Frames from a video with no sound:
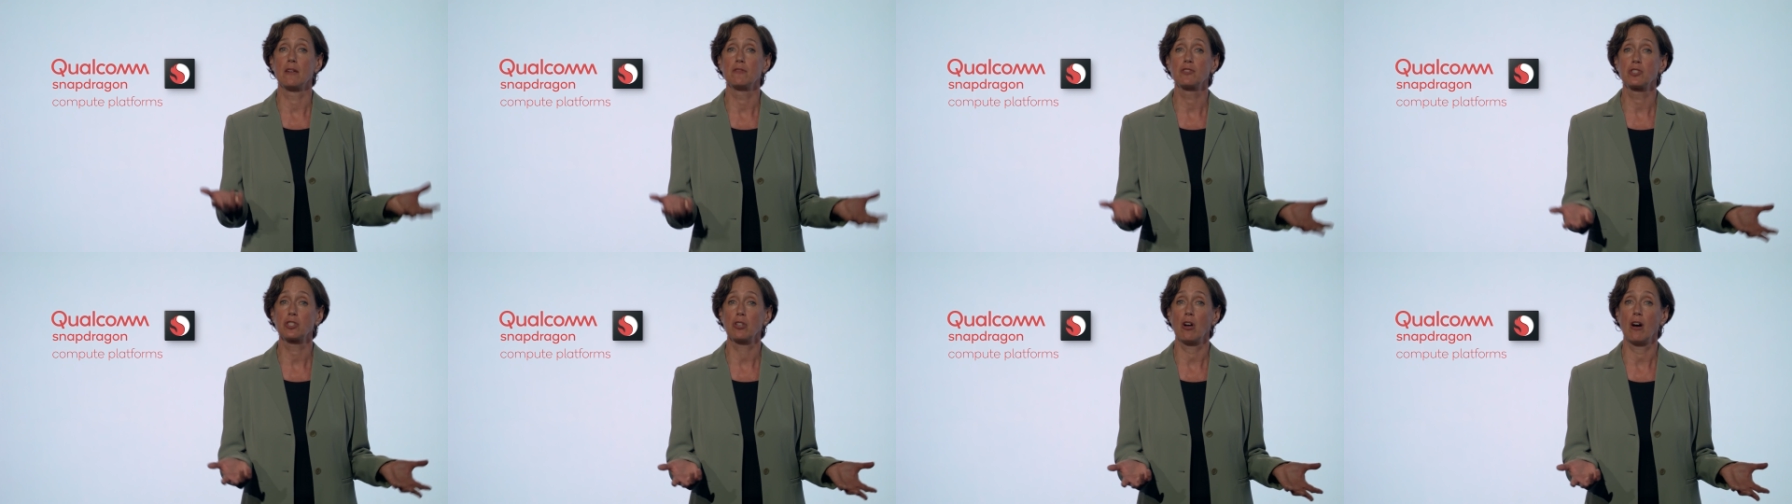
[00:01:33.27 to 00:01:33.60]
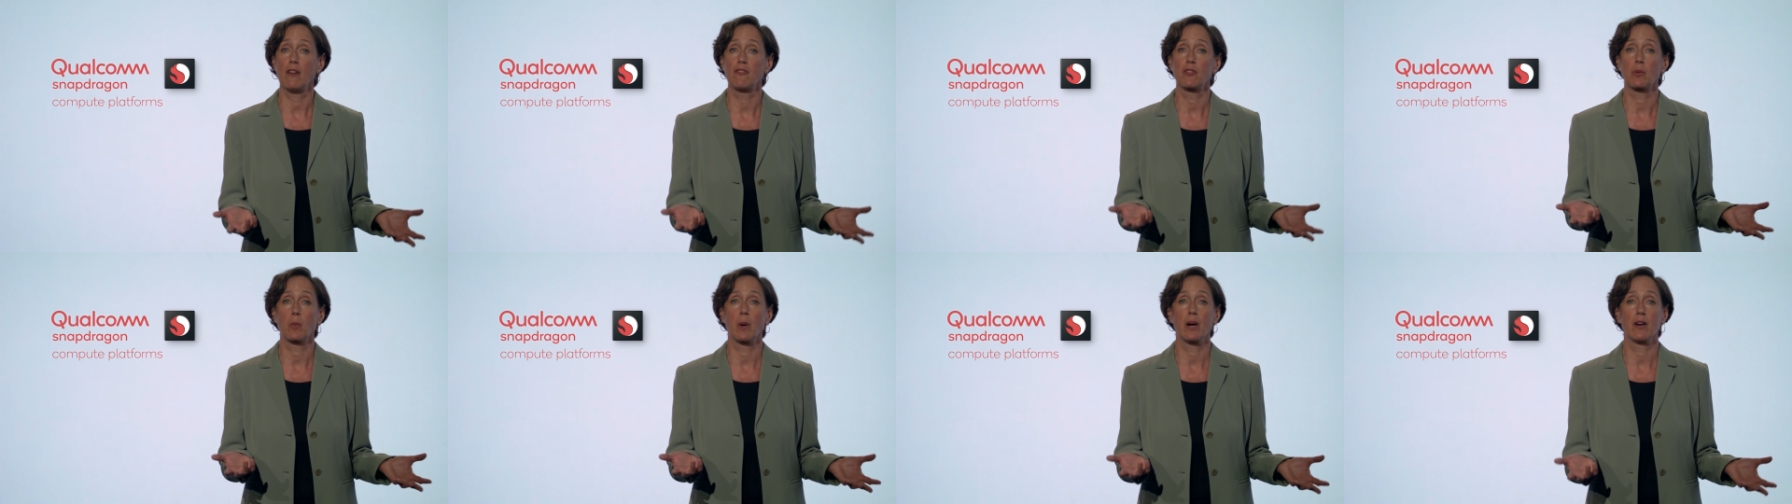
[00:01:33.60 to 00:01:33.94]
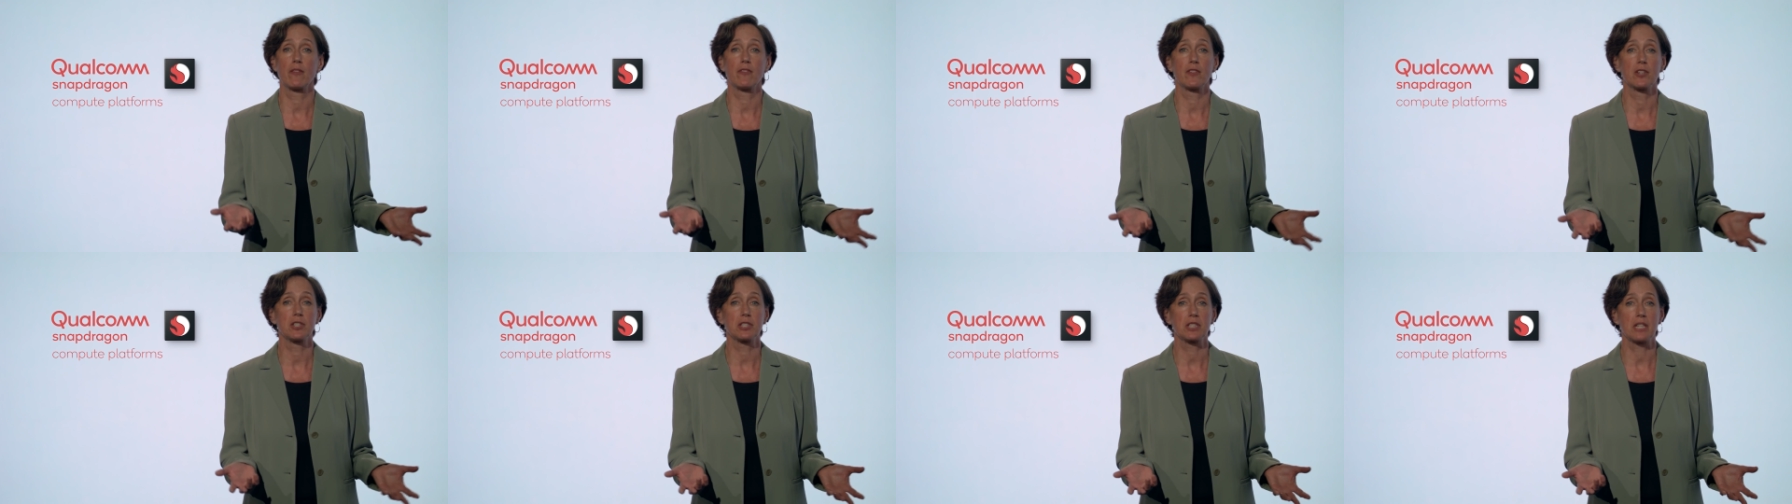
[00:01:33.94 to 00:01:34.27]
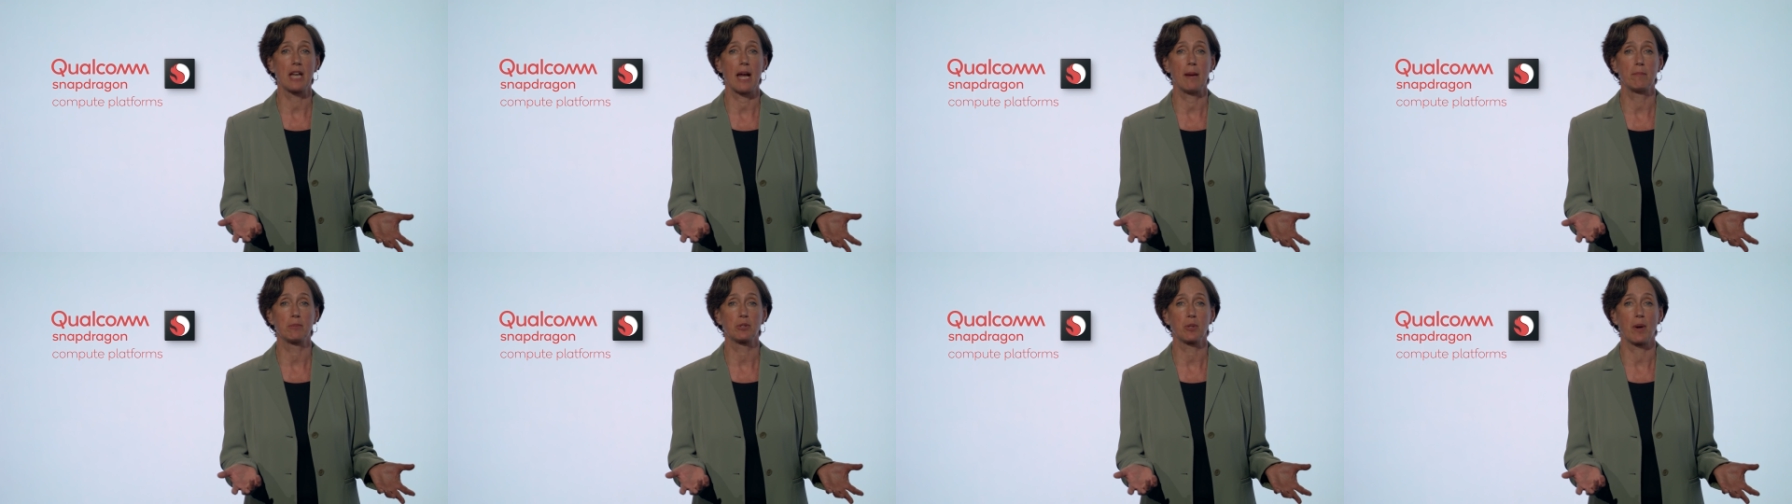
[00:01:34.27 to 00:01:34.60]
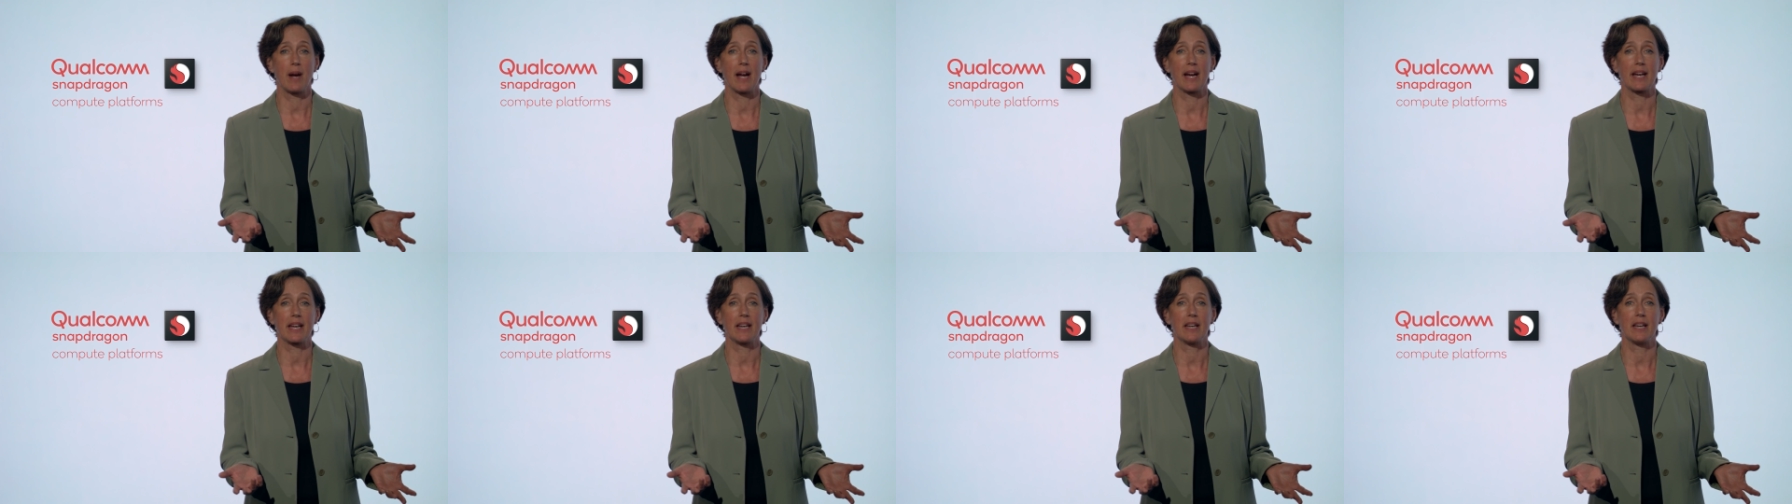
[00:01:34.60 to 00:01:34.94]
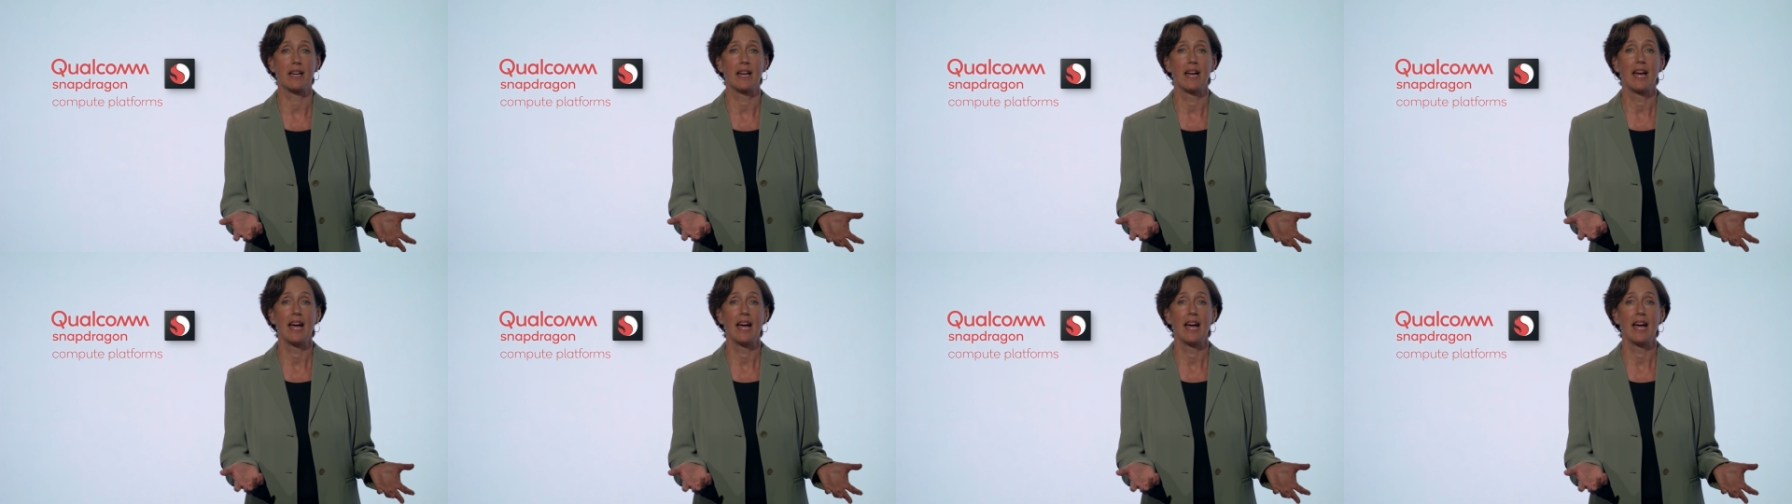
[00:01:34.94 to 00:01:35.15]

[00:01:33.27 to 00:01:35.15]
of software for Snapdragon,